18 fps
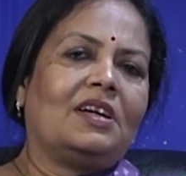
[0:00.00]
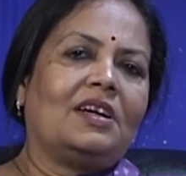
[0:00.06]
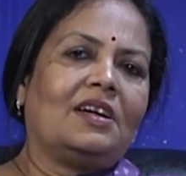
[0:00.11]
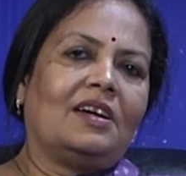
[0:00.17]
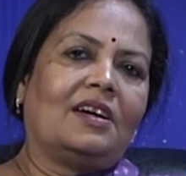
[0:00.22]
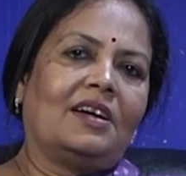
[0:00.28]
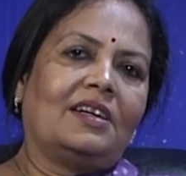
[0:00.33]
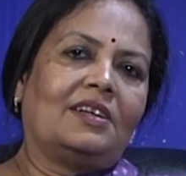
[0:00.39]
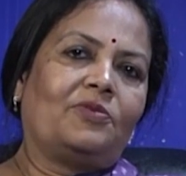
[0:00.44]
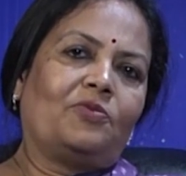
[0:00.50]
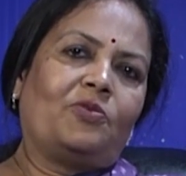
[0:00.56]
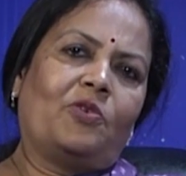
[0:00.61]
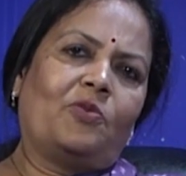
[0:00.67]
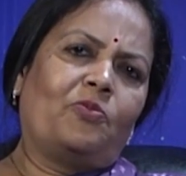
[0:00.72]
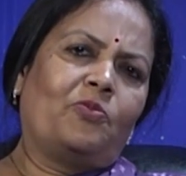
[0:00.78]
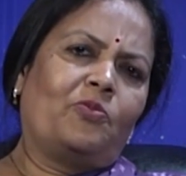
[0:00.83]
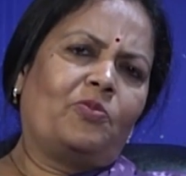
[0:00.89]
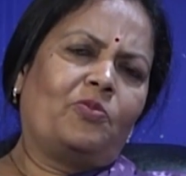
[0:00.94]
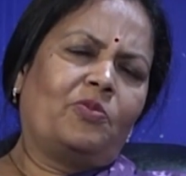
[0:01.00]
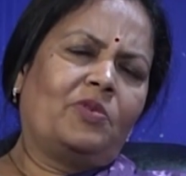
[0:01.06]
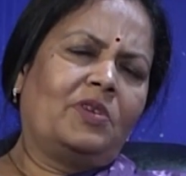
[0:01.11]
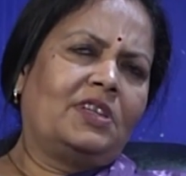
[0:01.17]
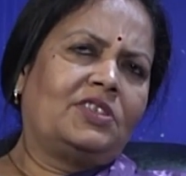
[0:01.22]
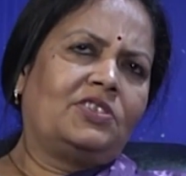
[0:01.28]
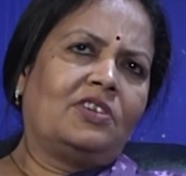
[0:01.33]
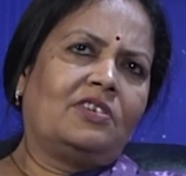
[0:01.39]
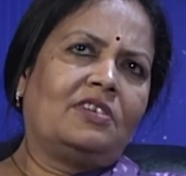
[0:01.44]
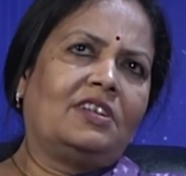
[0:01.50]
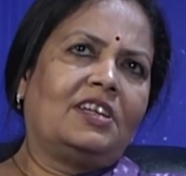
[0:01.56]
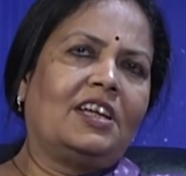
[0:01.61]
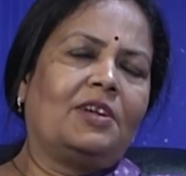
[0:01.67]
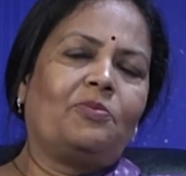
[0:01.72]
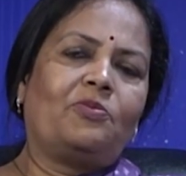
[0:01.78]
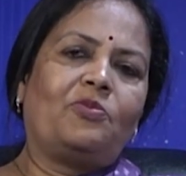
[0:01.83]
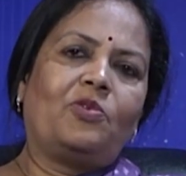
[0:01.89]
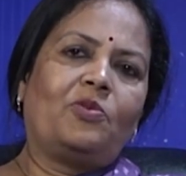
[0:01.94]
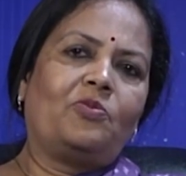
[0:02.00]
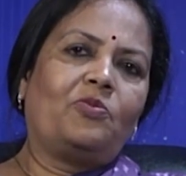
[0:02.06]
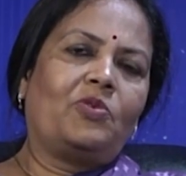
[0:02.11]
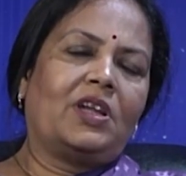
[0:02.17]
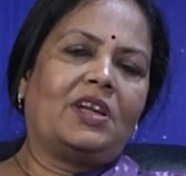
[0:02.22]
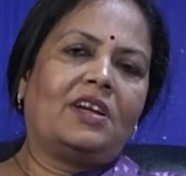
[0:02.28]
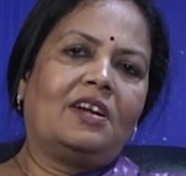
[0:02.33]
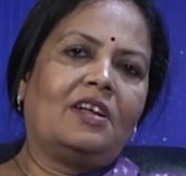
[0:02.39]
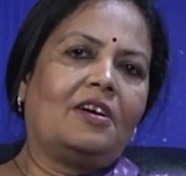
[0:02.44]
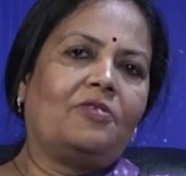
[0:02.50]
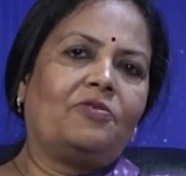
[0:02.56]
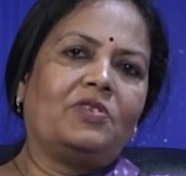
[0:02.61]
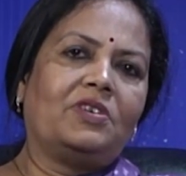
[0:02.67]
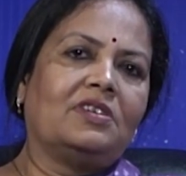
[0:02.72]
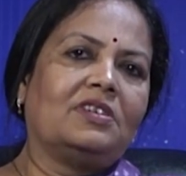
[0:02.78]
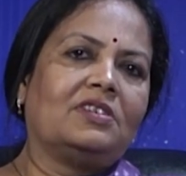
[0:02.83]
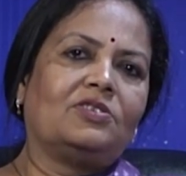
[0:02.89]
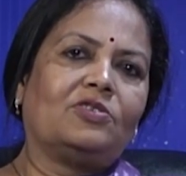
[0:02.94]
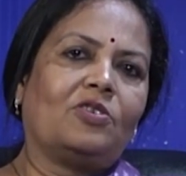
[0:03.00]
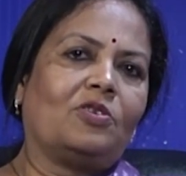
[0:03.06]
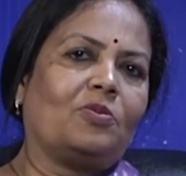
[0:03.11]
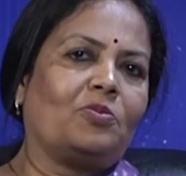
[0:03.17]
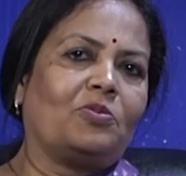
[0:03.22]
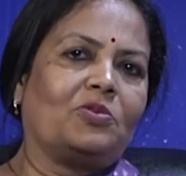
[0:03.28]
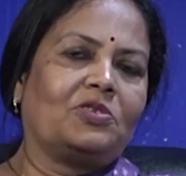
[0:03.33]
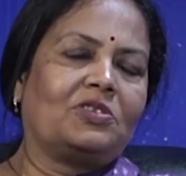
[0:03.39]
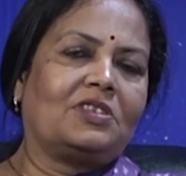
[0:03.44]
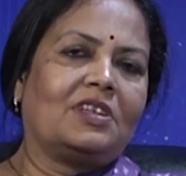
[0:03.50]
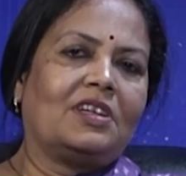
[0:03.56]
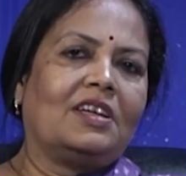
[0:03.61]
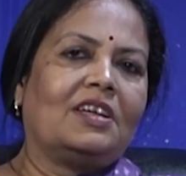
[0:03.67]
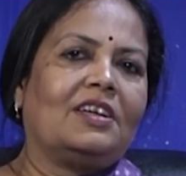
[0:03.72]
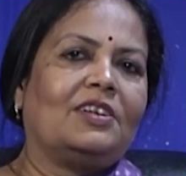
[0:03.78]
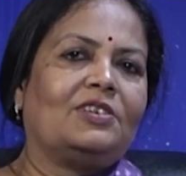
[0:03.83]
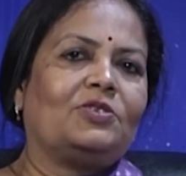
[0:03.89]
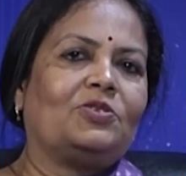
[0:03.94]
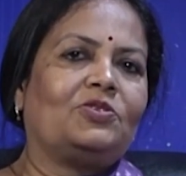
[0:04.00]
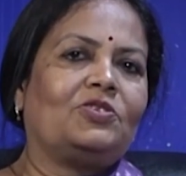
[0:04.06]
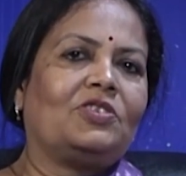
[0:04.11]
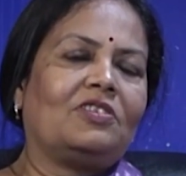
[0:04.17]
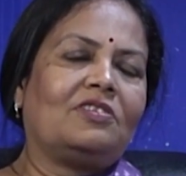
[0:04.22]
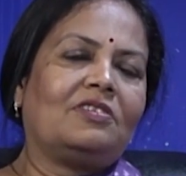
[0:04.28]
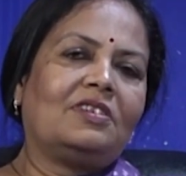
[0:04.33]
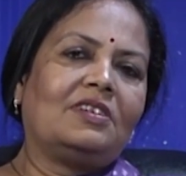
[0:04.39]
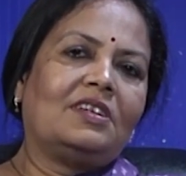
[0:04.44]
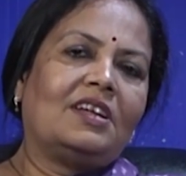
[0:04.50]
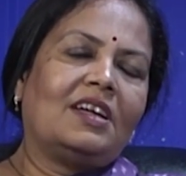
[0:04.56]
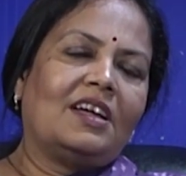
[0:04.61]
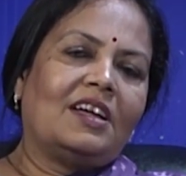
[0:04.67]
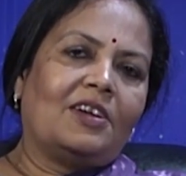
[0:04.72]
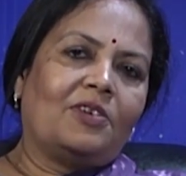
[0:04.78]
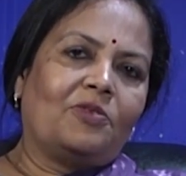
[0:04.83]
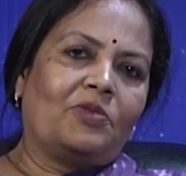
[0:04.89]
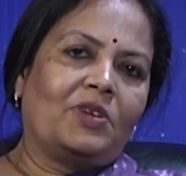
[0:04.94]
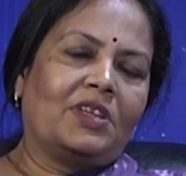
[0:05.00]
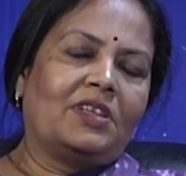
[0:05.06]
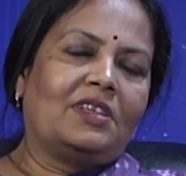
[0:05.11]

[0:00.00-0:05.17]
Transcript: The children came from 1.5 years almost. So children were